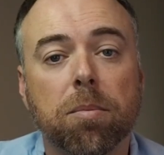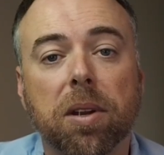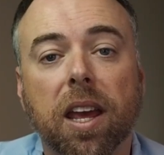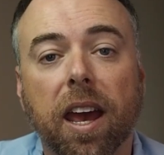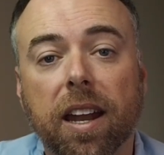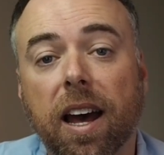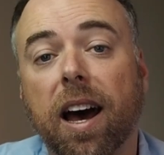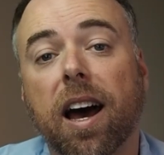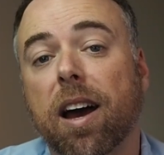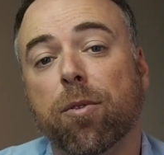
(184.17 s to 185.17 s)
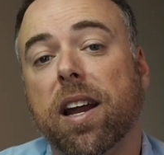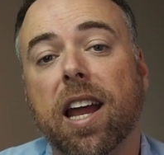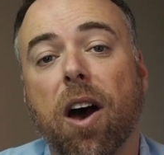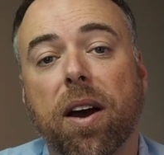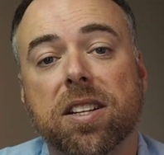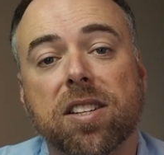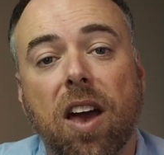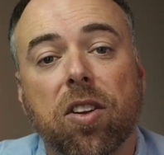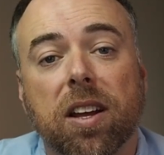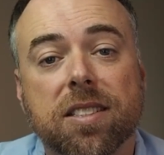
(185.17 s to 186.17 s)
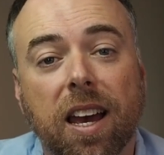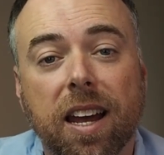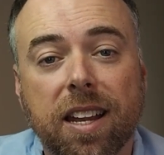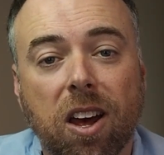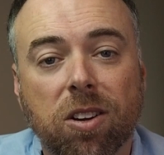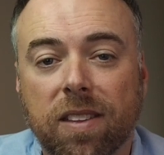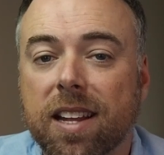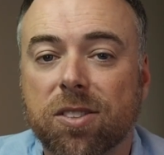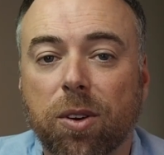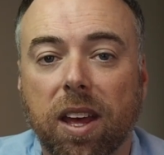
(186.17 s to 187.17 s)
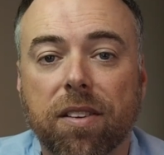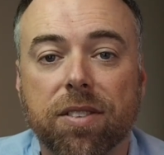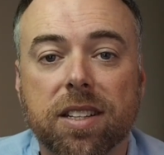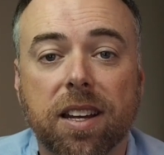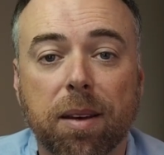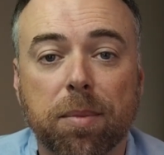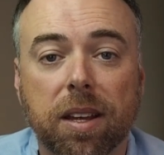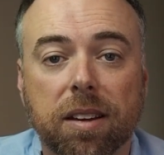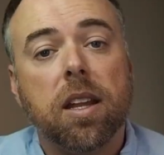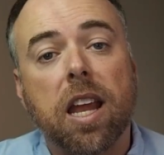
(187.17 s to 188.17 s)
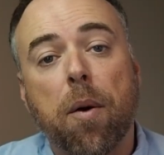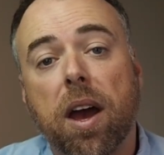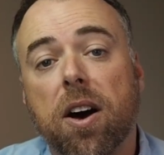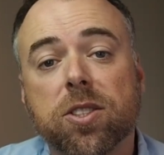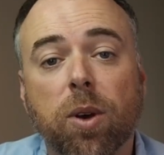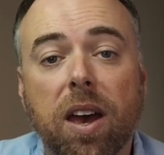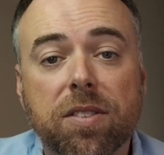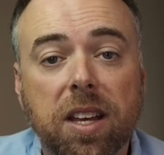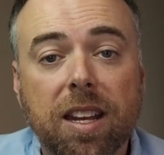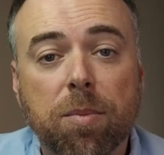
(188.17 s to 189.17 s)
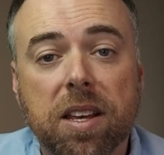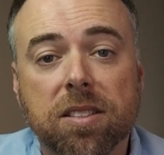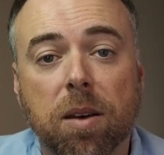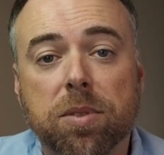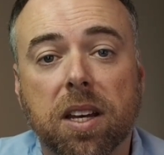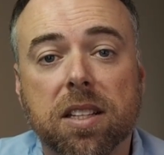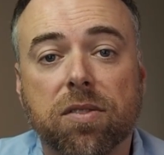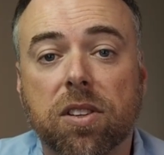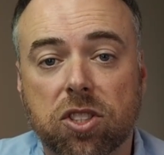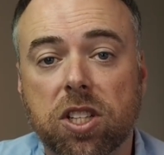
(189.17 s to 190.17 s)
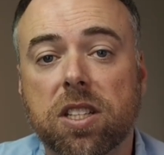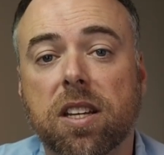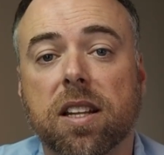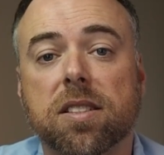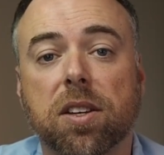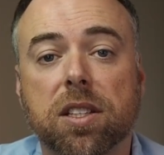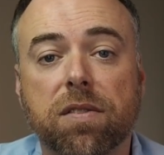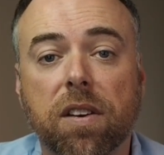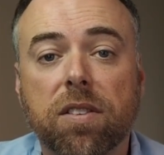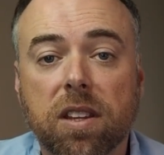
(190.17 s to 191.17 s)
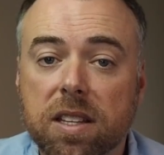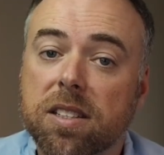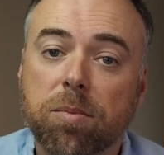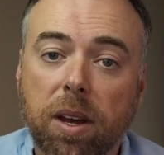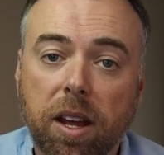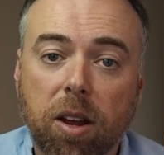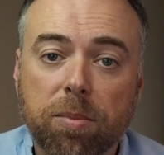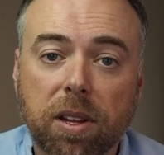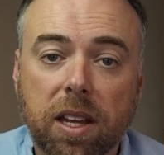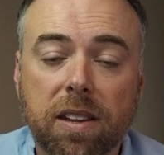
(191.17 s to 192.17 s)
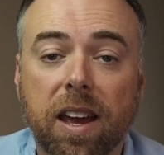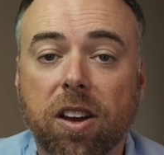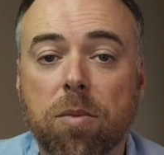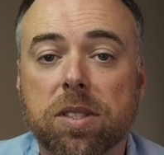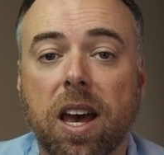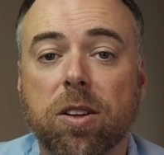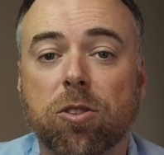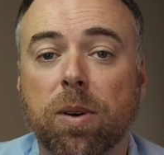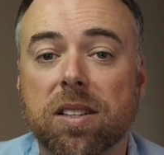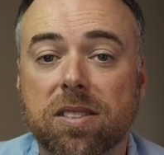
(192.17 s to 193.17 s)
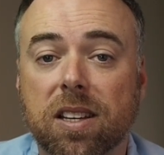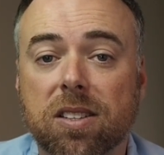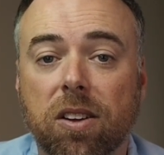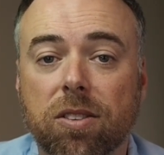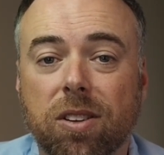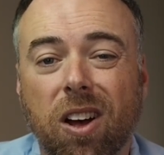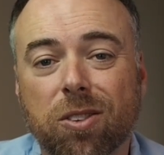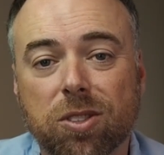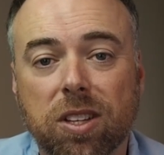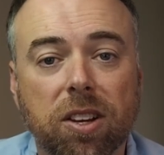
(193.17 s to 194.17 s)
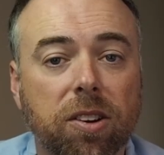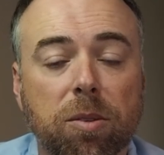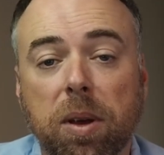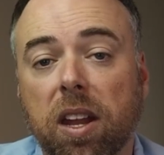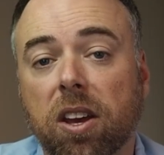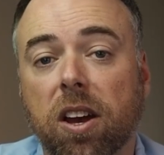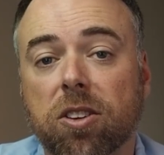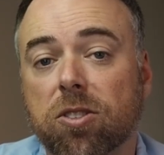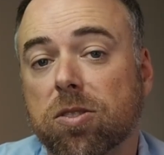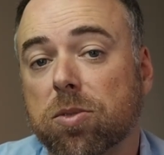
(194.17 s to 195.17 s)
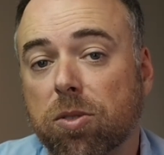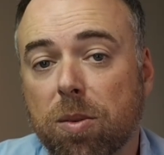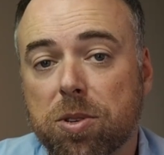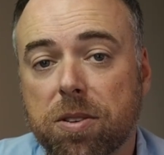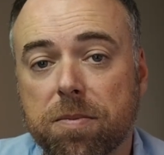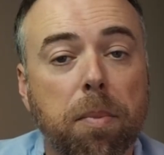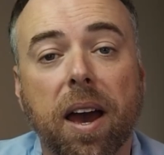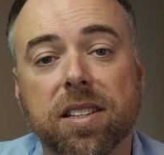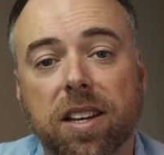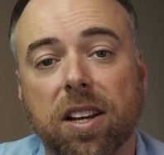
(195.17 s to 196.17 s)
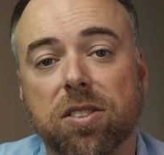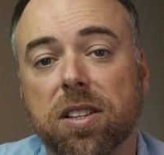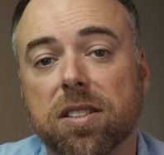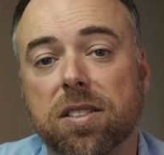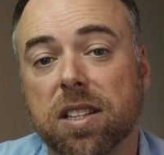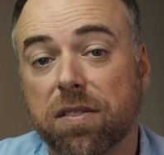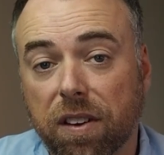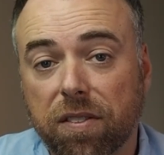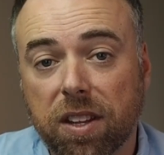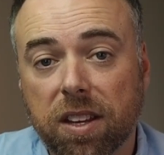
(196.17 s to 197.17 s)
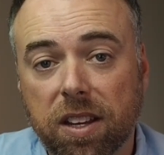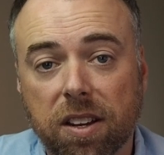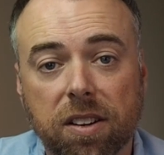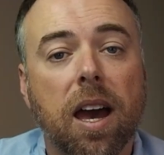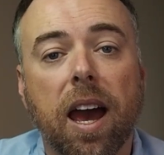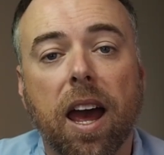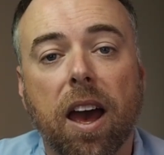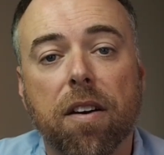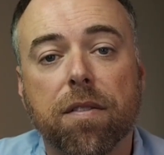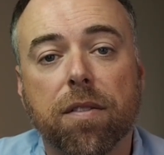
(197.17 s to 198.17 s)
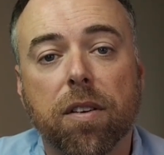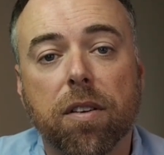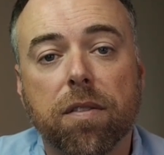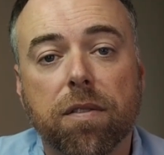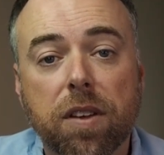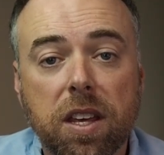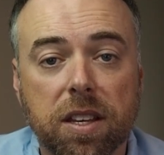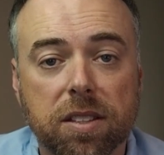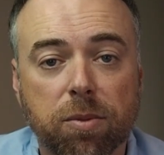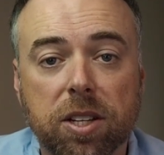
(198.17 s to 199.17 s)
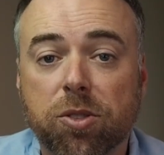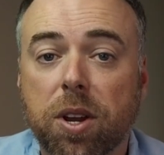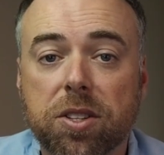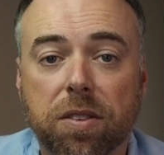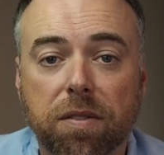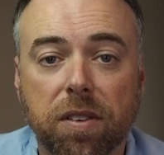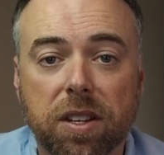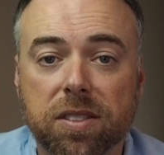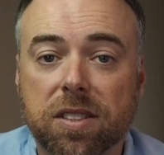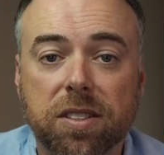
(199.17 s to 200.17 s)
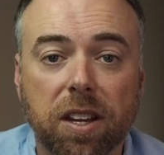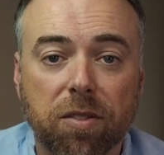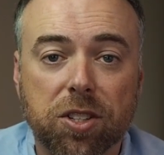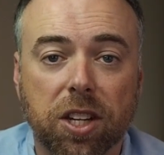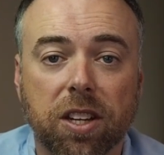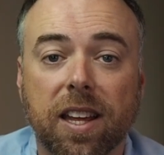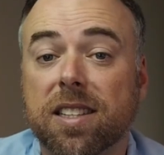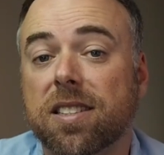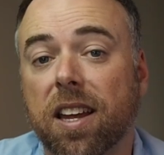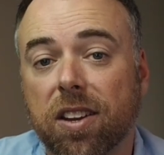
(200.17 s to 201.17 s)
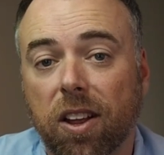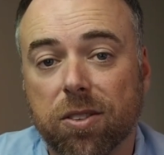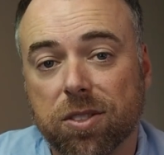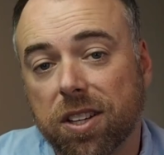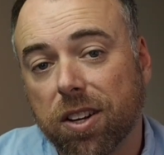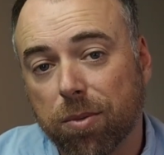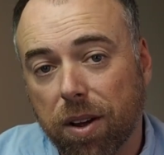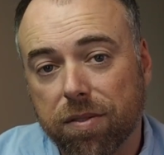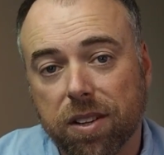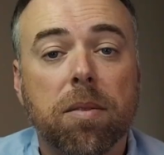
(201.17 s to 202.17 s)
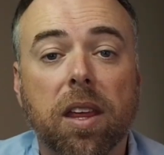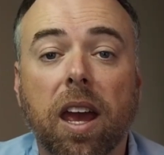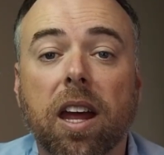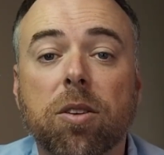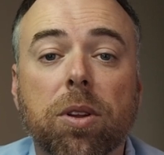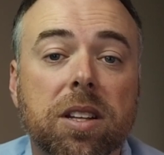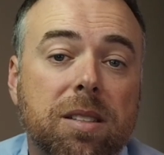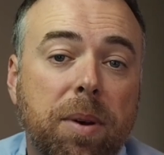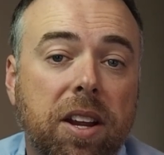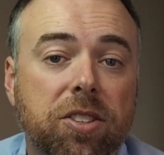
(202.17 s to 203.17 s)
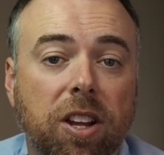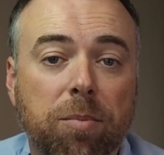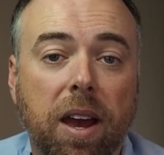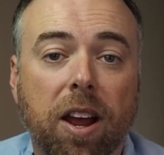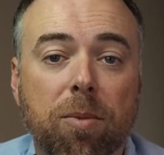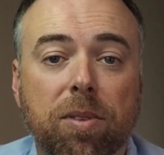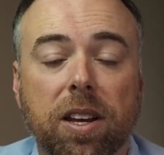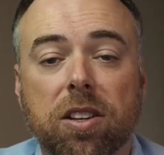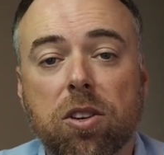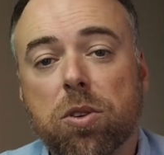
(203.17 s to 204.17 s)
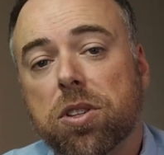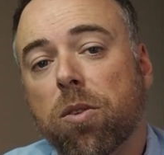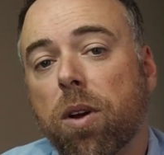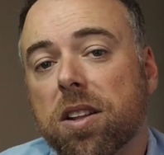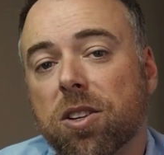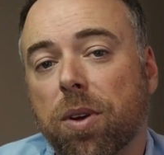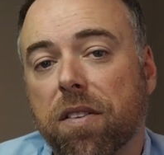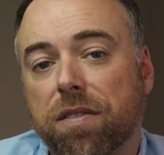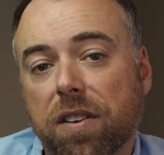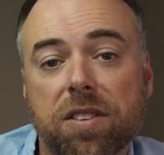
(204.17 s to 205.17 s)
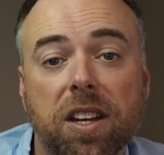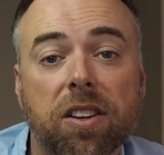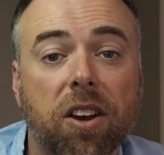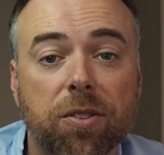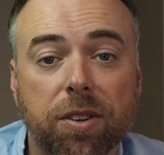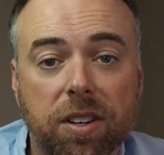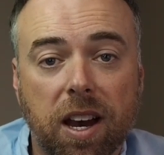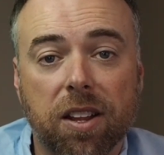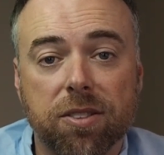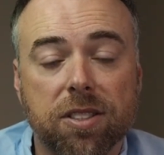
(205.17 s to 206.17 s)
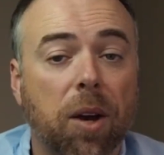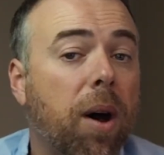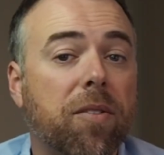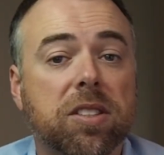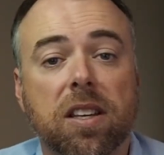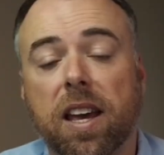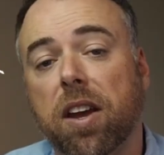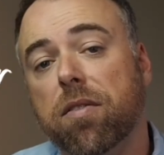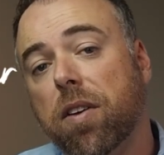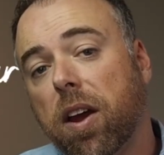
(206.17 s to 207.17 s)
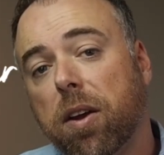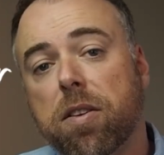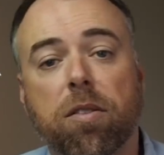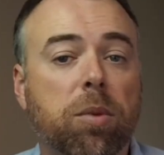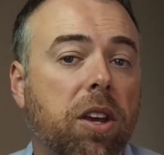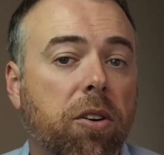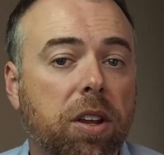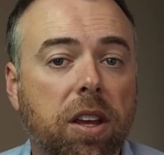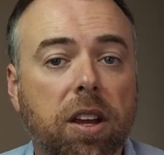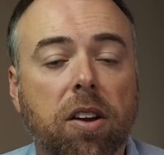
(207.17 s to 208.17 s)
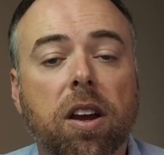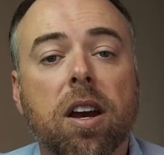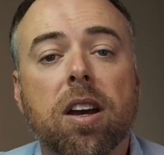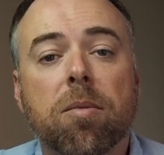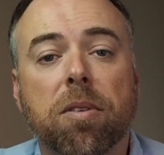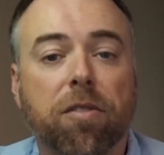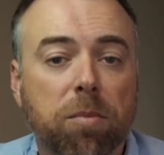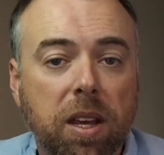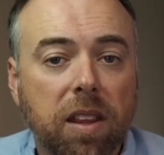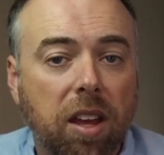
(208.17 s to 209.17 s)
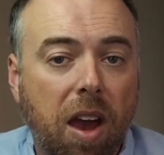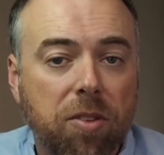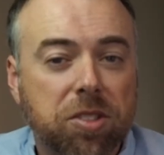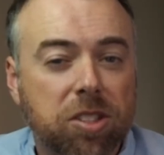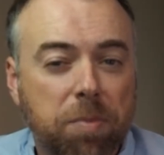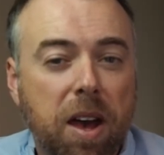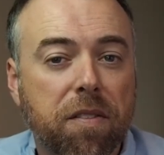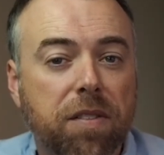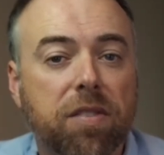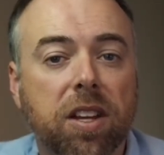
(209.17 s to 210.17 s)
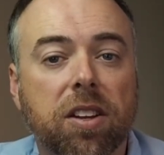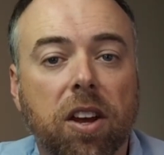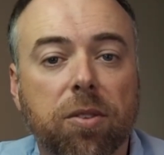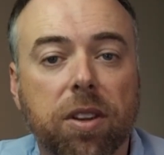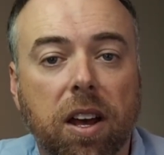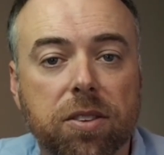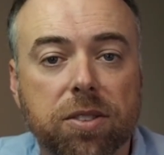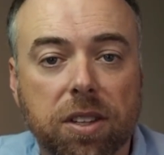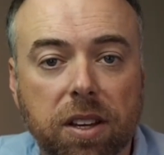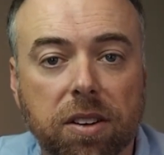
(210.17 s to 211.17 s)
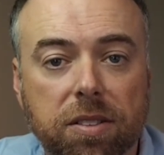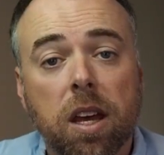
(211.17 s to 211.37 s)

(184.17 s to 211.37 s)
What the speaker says: But again, right now I just have it on tie down and that's okay for the time being. Now I also have database updates for the GTN 650 that's in my airplane. That comes out to about $600 a year depending on your subscription. Mine's actually $650 a year. I have fees, registration fees in the state of Virginia, that's $10 a year roughly. The annual inspection on my airplane usually runs around $1,500. Now obviously that can vary from year to year, but for me the average is about $1,500 a year.